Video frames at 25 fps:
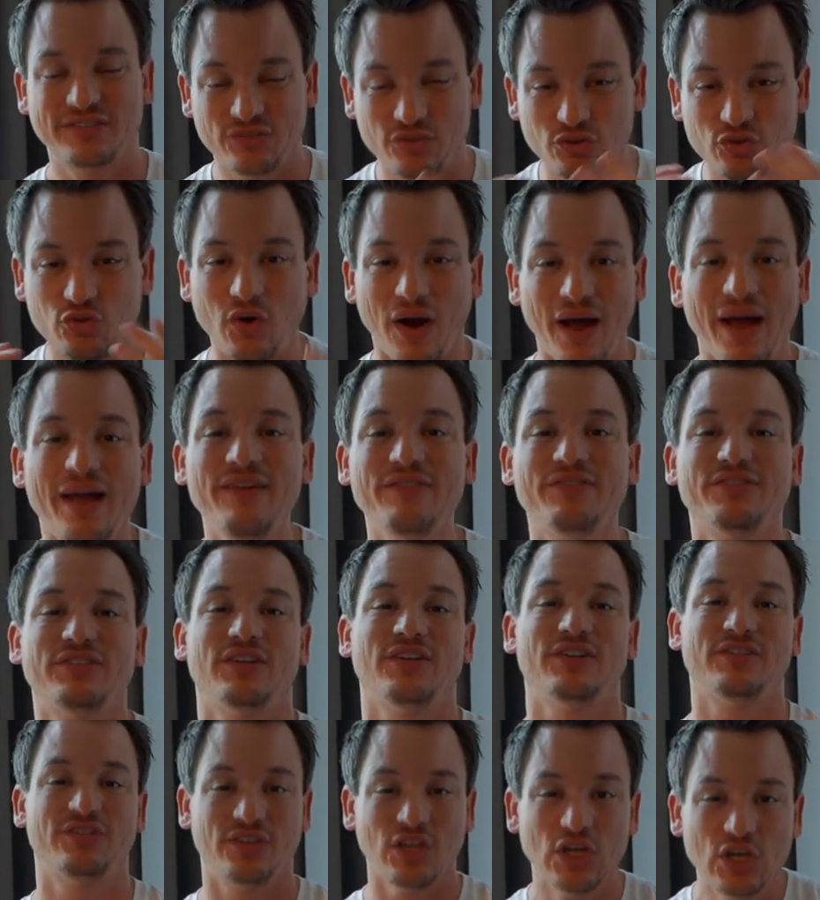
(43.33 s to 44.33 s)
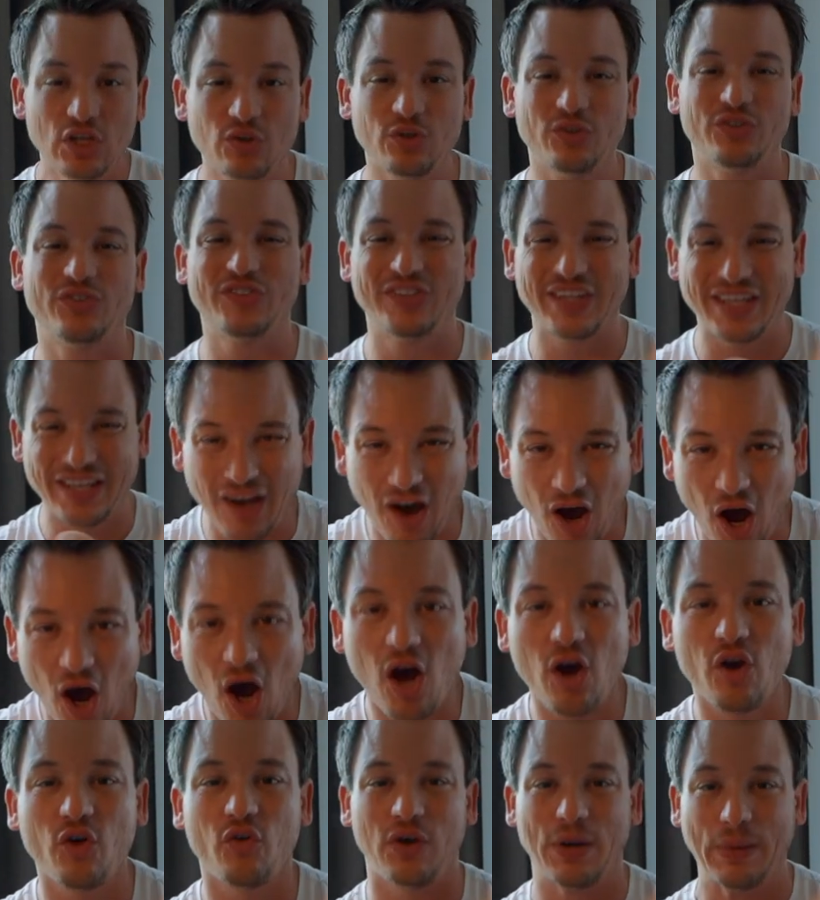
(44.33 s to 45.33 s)
drives us to stay
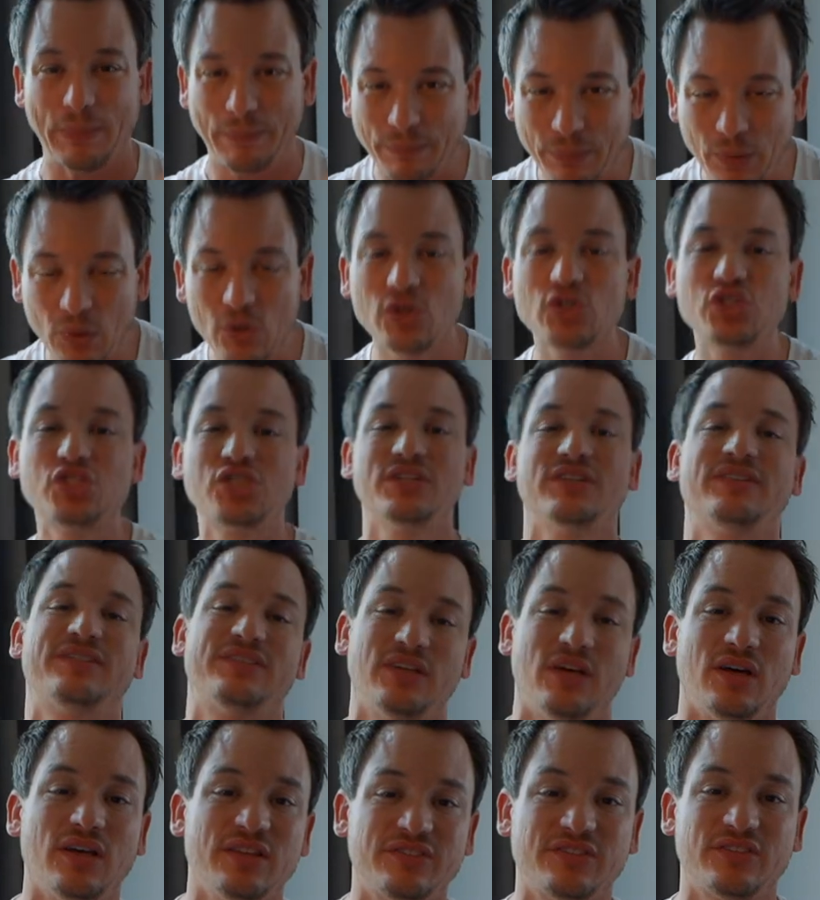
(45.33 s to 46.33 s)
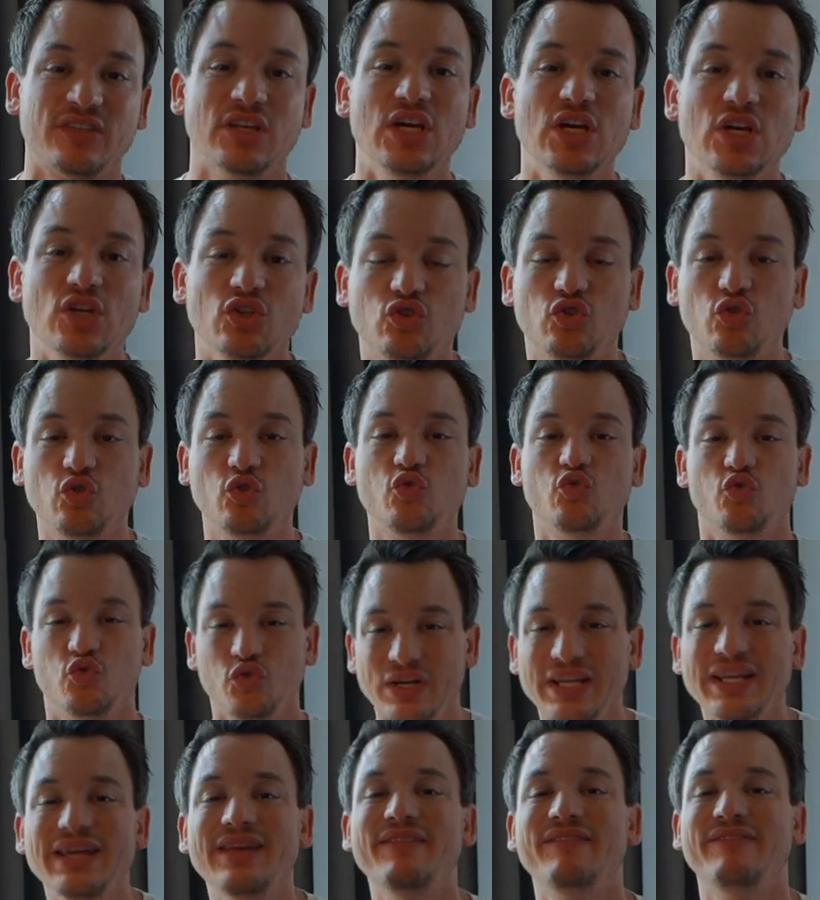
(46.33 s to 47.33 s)
hungry, pushes us to
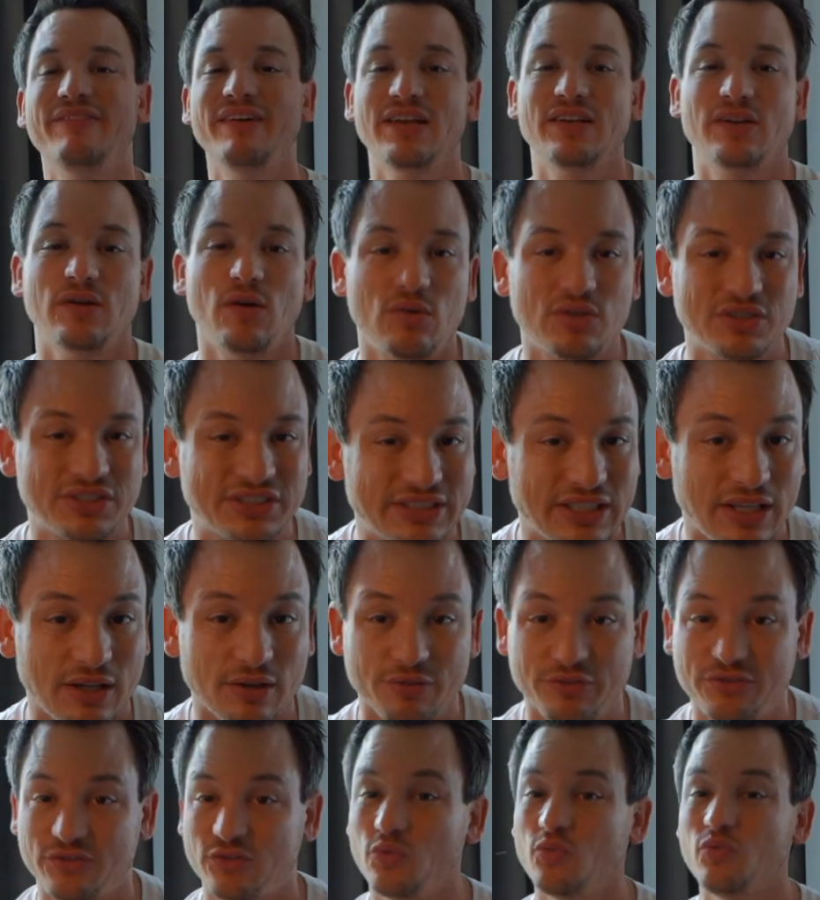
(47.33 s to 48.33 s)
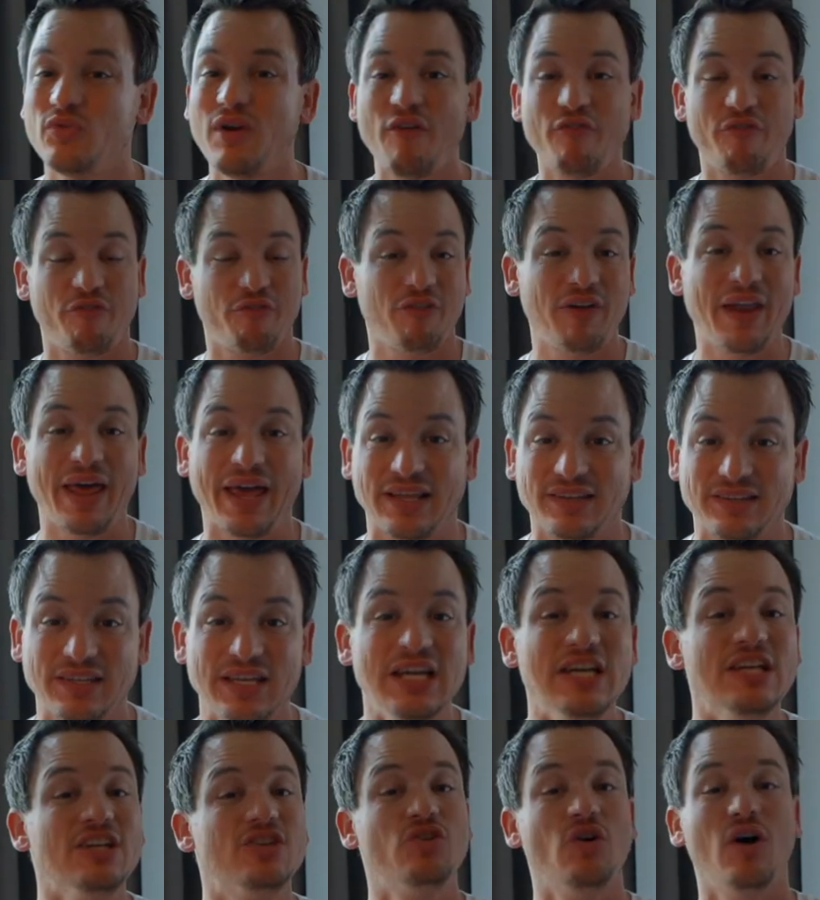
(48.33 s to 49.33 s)
reinvent ourselves, to reflect,
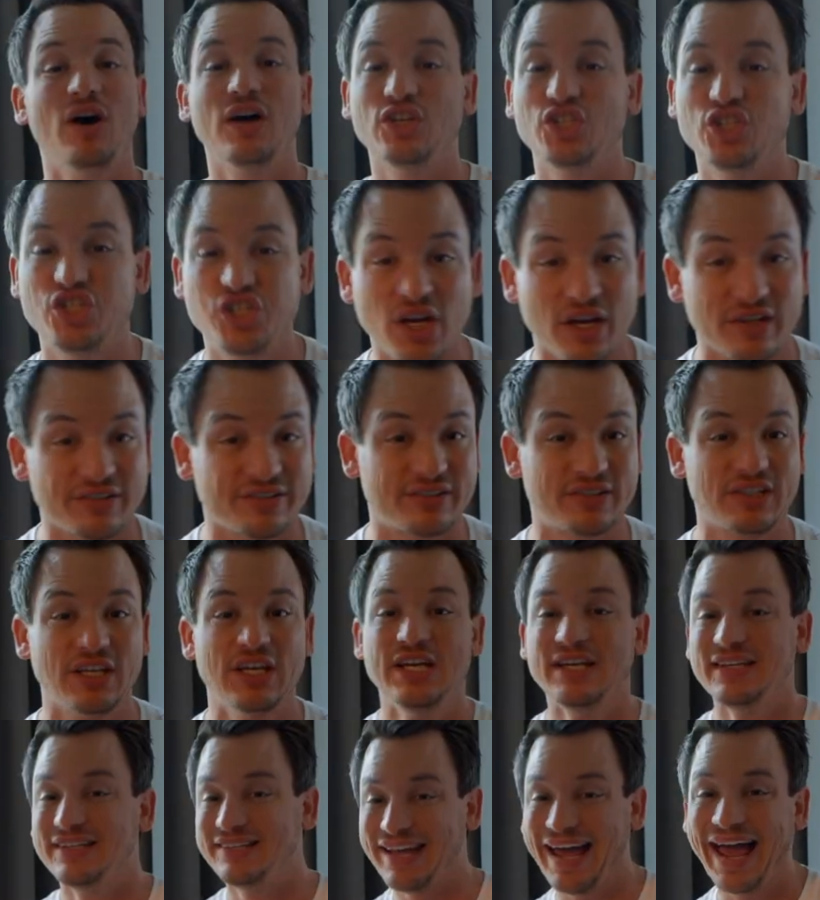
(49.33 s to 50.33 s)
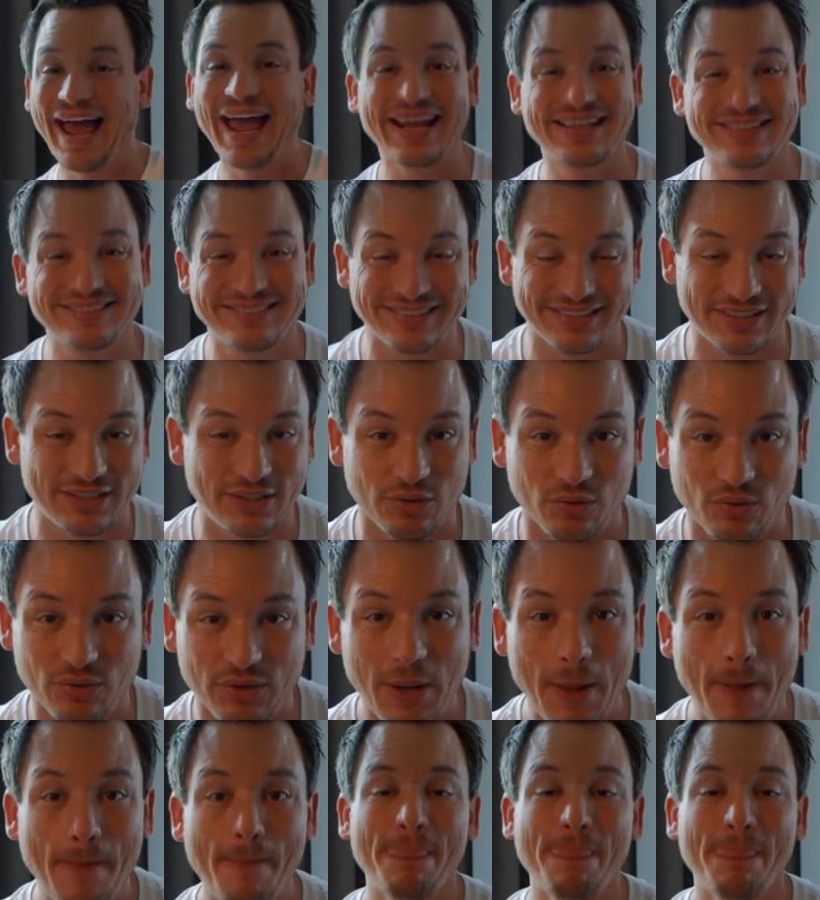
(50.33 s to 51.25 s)
to adjust, to execute.